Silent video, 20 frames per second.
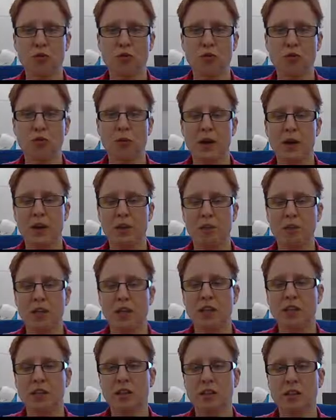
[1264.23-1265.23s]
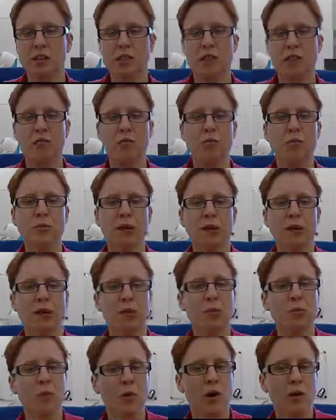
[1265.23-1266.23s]
solve my objective, and from
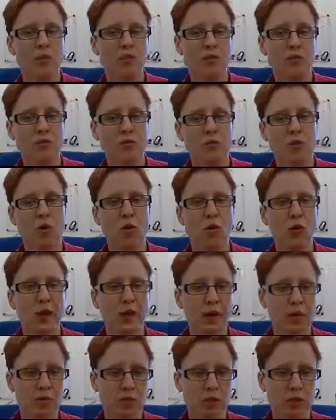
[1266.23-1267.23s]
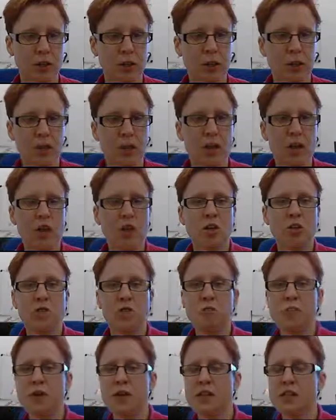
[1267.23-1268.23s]
there come questions rolling out.
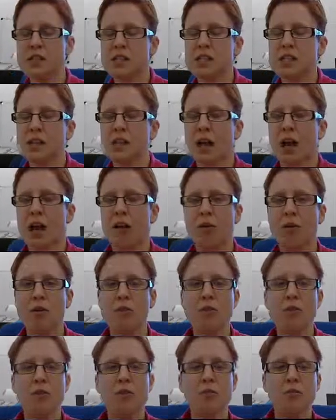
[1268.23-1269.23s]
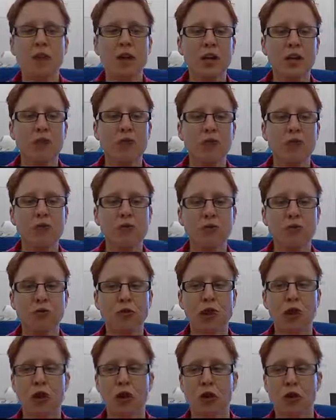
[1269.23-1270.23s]
So basically, however way you
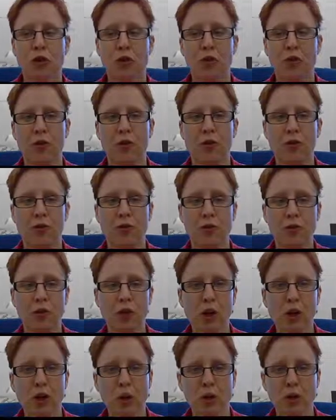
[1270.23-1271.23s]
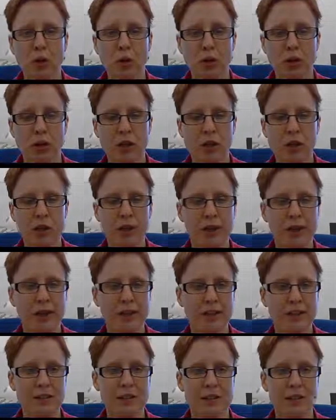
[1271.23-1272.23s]
follow
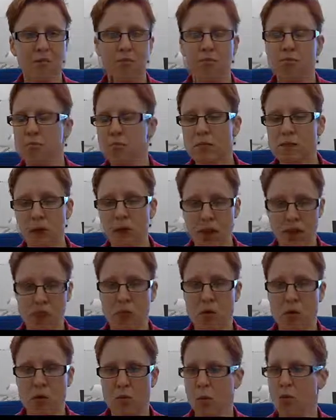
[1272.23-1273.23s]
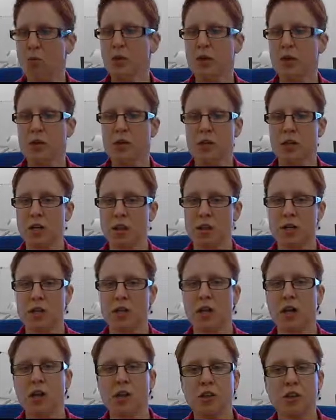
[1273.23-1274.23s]
it, one way or the
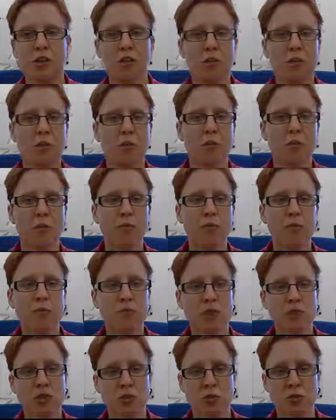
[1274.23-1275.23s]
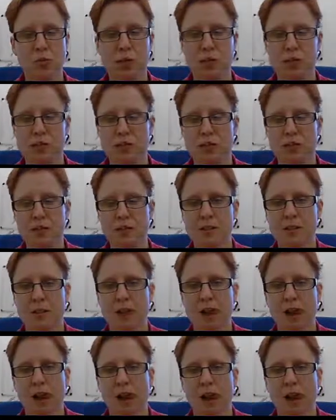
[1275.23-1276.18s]
other, you need to come up with research questions.